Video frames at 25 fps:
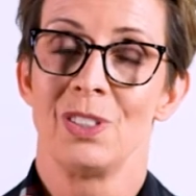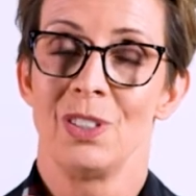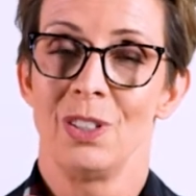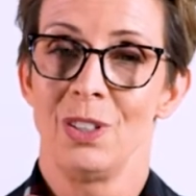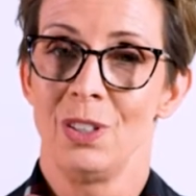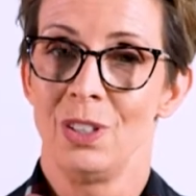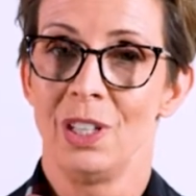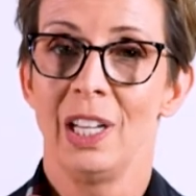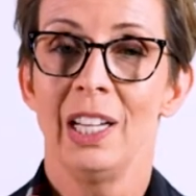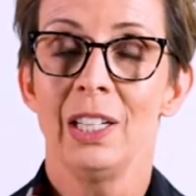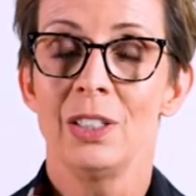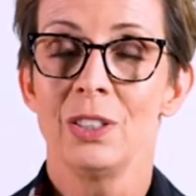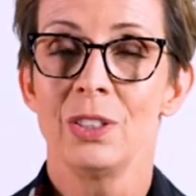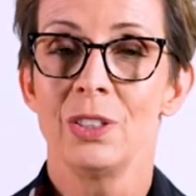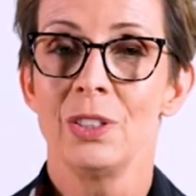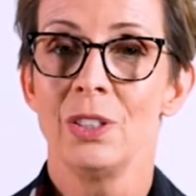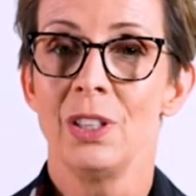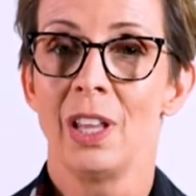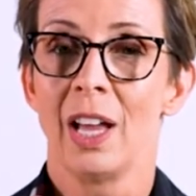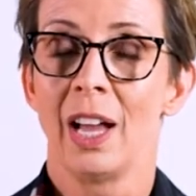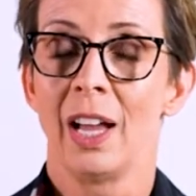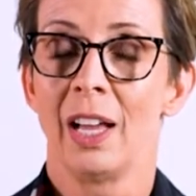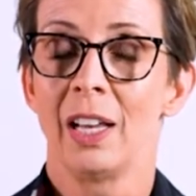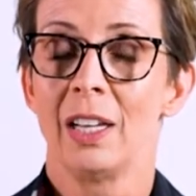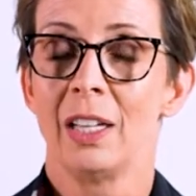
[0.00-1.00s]
that you need to do
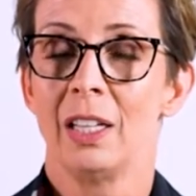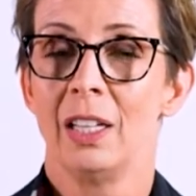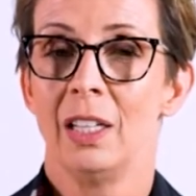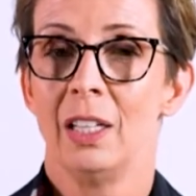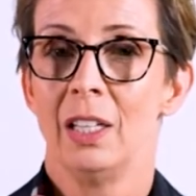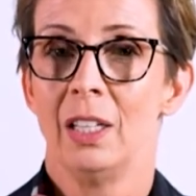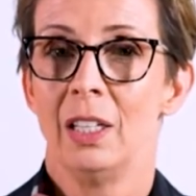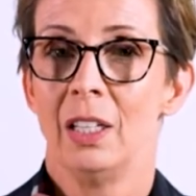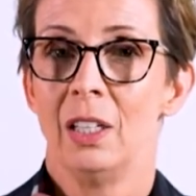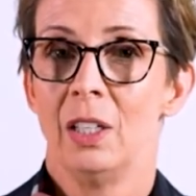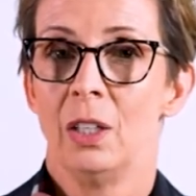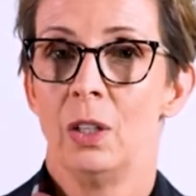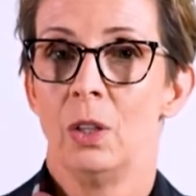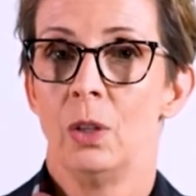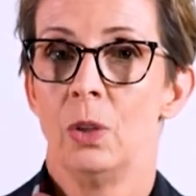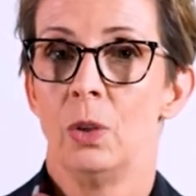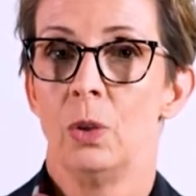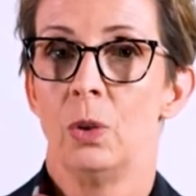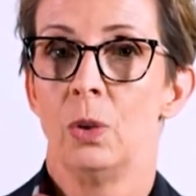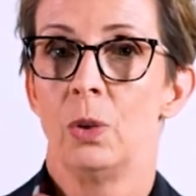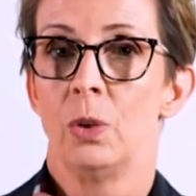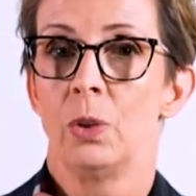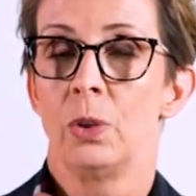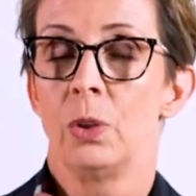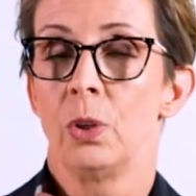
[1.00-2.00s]
that,
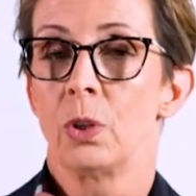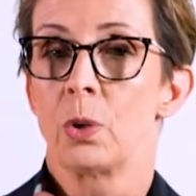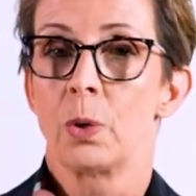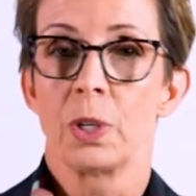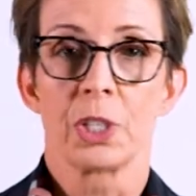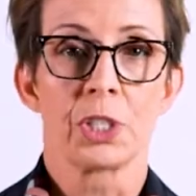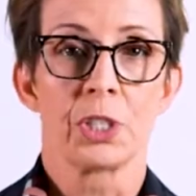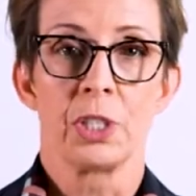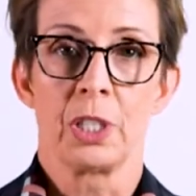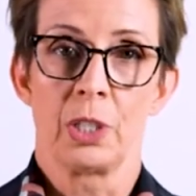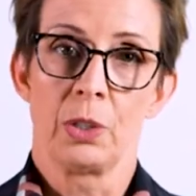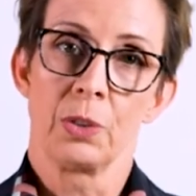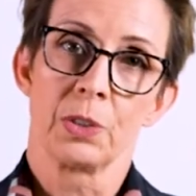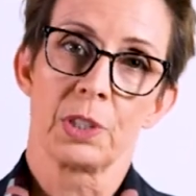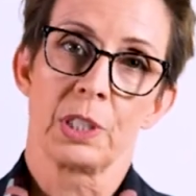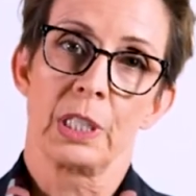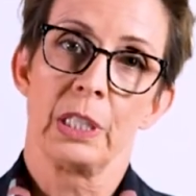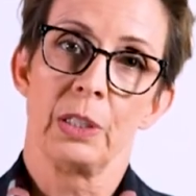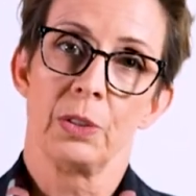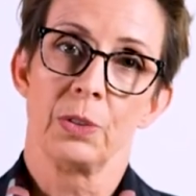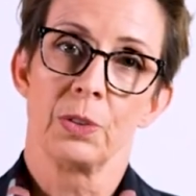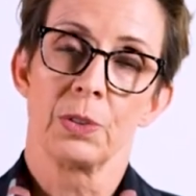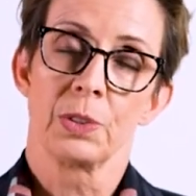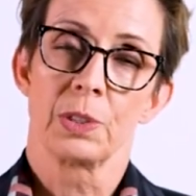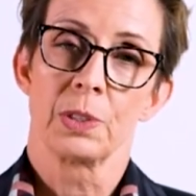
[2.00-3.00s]
or you're questioning your
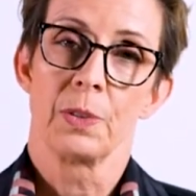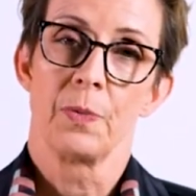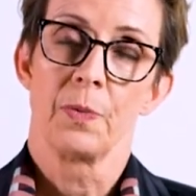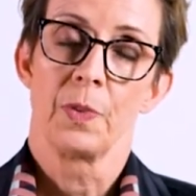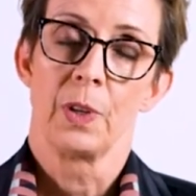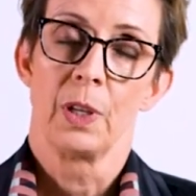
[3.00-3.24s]
skills.